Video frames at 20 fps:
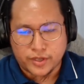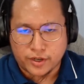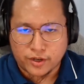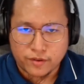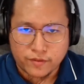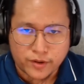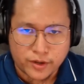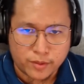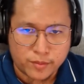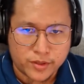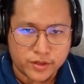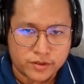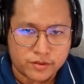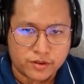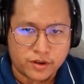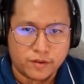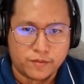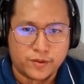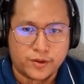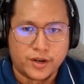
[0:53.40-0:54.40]
thank you very much,
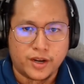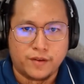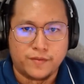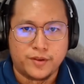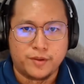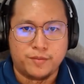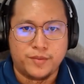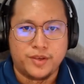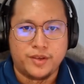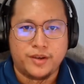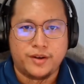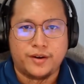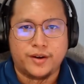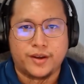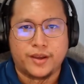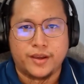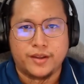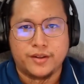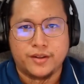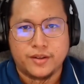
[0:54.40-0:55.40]
Rob, for having me here
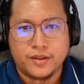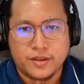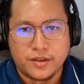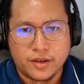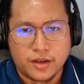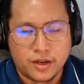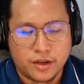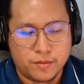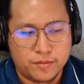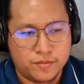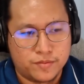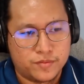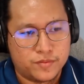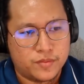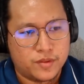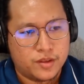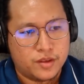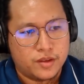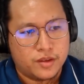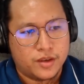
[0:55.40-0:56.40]
again.
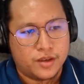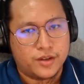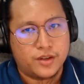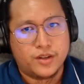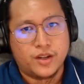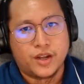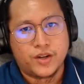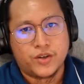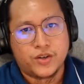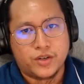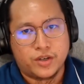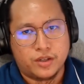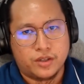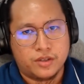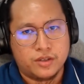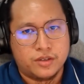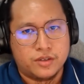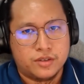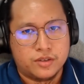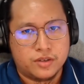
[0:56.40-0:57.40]
In a nutshell,
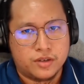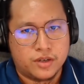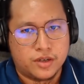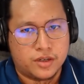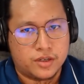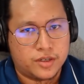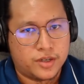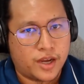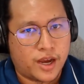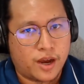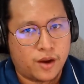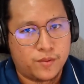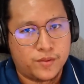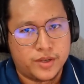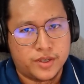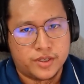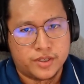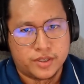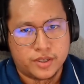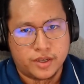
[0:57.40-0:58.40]
DAO
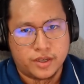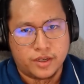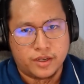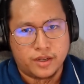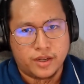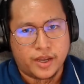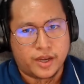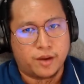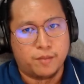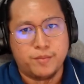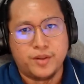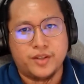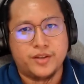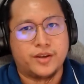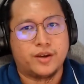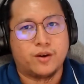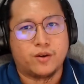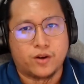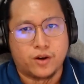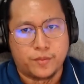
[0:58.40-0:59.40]
is like a
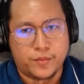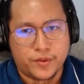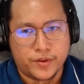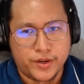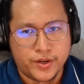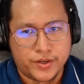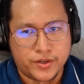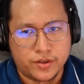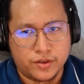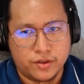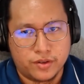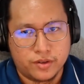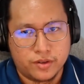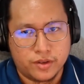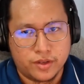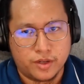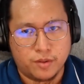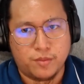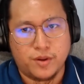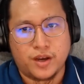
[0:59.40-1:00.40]
building a corporation
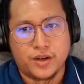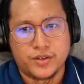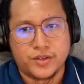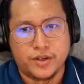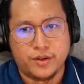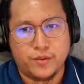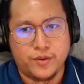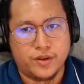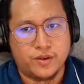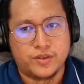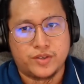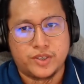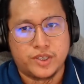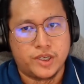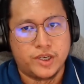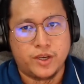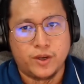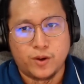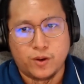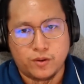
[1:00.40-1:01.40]
in the blockchain without
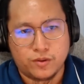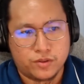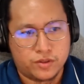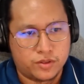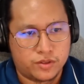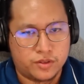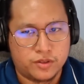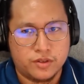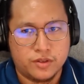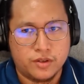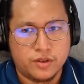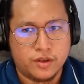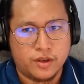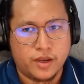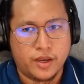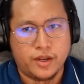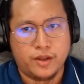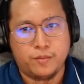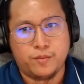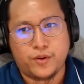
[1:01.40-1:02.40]
CEOs,
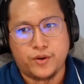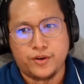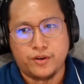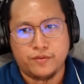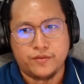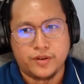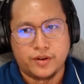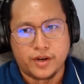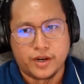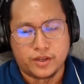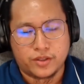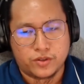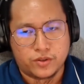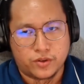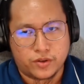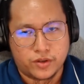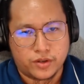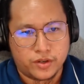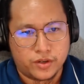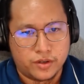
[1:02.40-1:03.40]
any board of
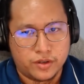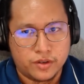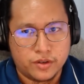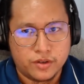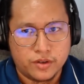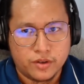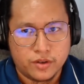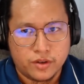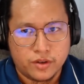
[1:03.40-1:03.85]
directors,